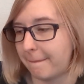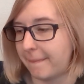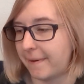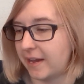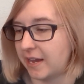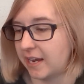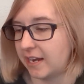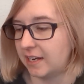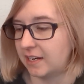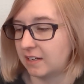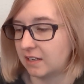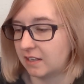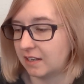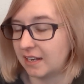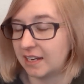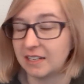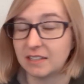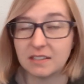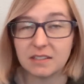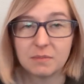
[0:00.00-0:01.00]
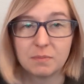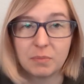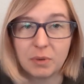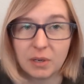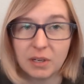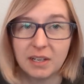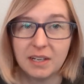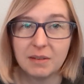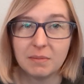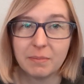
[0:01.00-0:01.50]
but it's
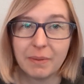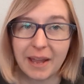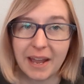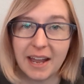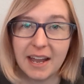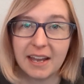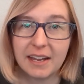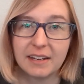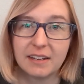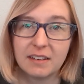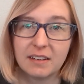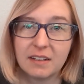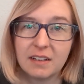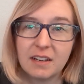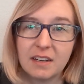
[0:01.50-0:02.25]
pretty bad.